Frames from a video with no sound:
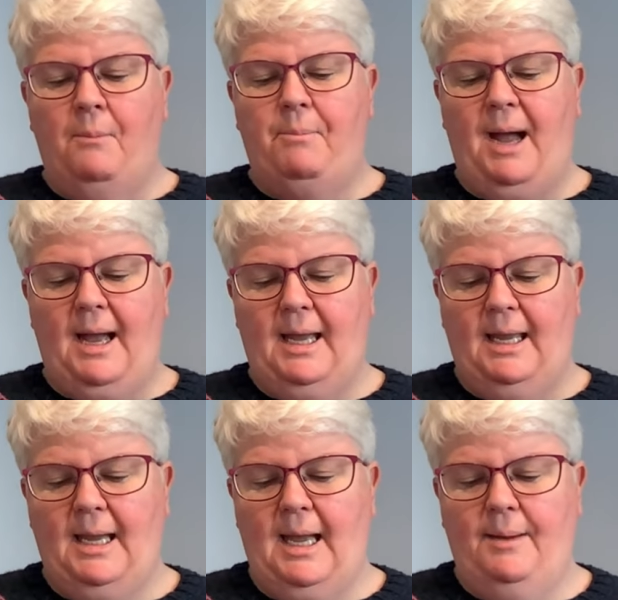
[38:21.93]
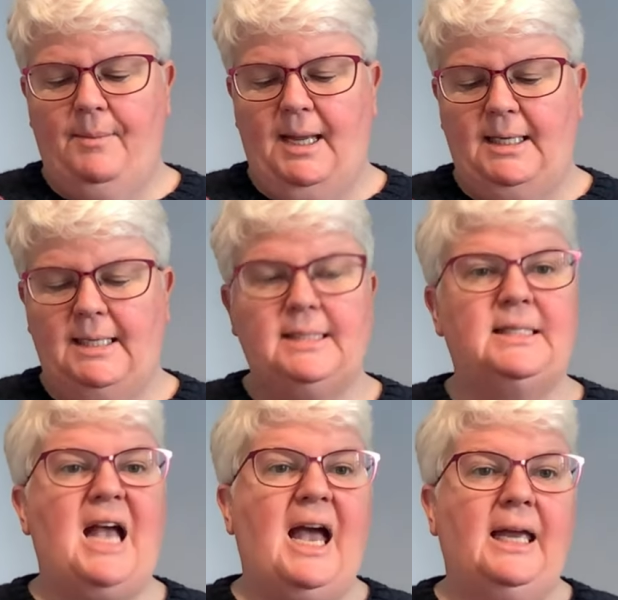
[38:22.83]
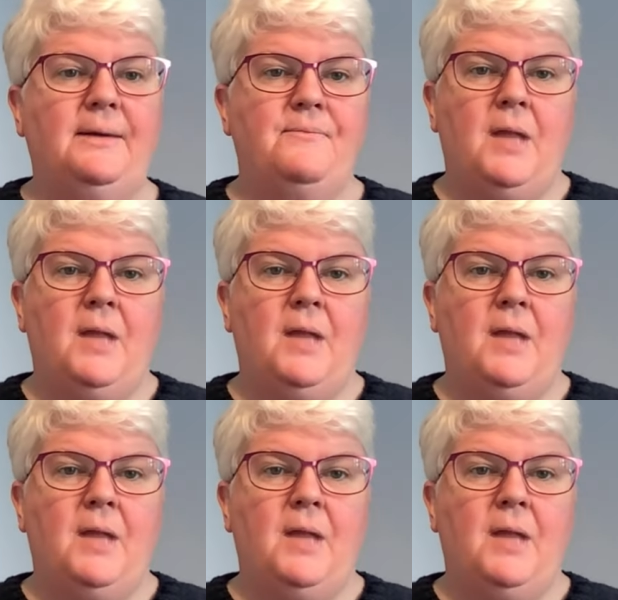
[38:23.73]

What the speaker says: by Inese Sang.